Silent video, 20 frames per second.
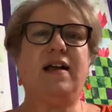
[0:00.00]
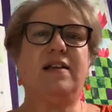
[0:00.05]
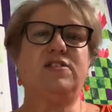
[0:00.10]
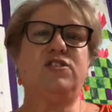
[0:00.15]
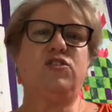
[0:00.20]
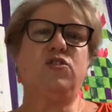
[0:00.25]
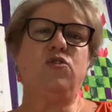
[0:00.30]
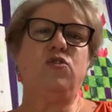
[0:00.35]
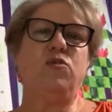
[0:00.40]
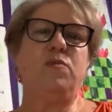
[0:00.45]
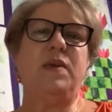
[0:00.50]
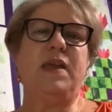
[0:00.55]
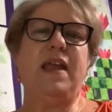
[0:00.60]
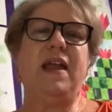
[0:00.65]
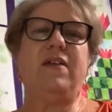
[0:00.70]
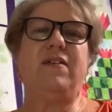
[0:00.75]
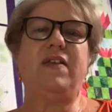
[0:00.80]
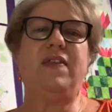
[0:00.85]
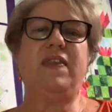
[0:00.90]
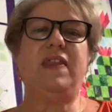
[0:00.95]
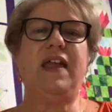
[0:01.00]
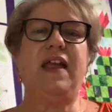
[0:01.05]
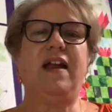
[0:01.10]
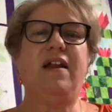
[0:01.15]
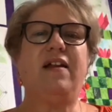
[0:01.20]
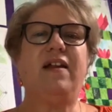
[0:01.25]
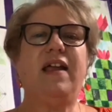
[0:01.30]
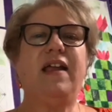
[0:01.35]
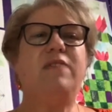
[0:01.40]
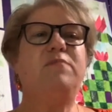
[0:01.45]
Zoom here and there
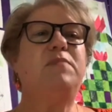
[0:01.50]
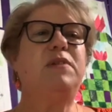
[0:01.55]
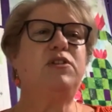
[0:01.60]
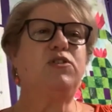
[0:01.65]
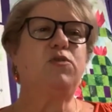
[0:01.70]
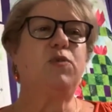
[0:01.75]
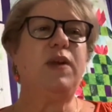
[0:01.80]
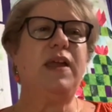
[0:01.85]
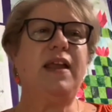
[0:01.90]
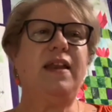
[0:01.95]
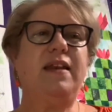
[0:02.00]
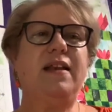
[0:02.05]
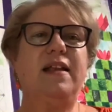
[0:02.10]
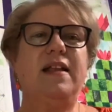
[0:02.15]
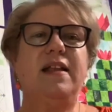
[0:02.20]
in between,